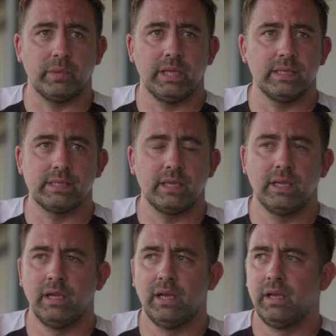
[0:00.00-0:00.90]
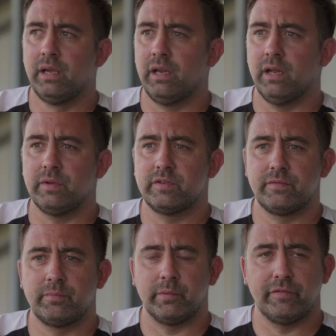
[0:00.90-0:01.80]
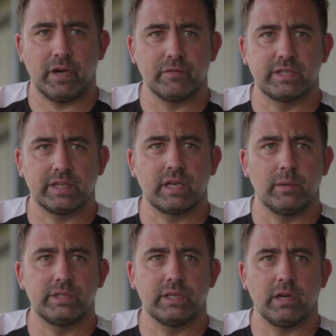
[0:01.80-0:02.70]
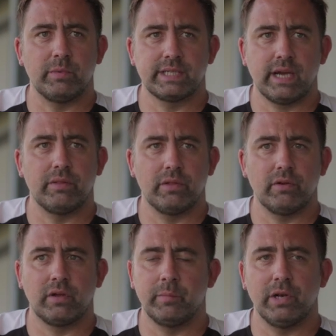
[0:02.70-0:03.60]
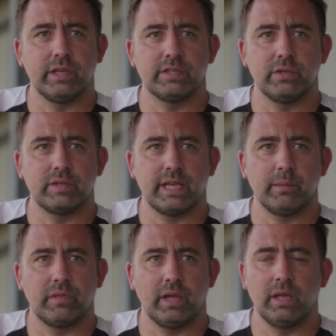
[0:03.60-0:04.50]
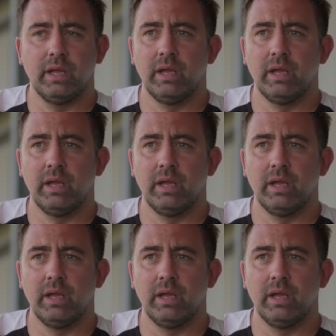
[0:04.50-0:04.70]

to be easy. There's probably 5 or 6 clubs in the Cymru South that are going to be looking to do the same thing.